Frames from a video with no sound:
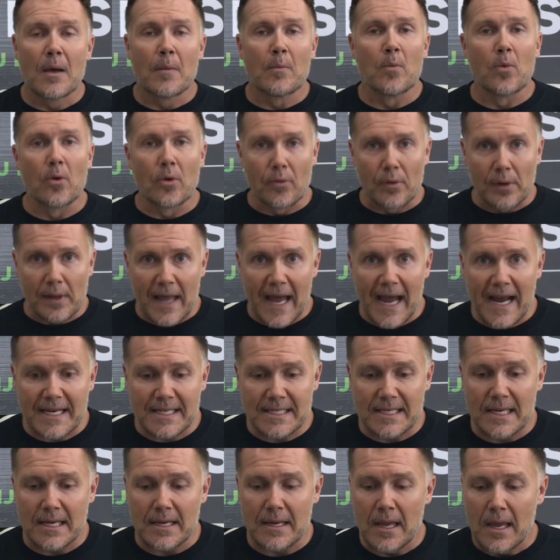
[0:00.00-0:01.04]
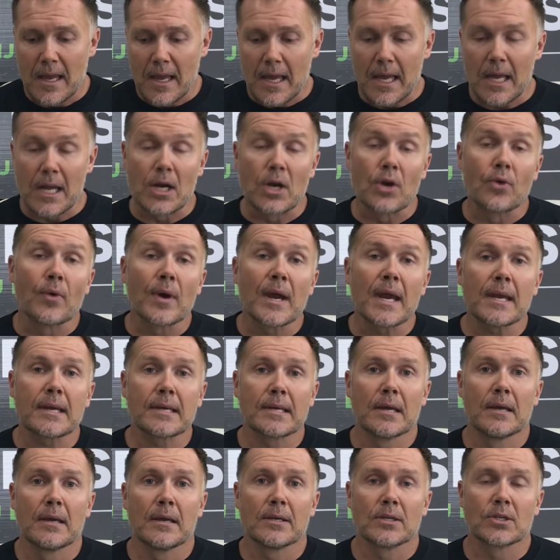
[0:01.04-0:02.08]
more relaxing, and a great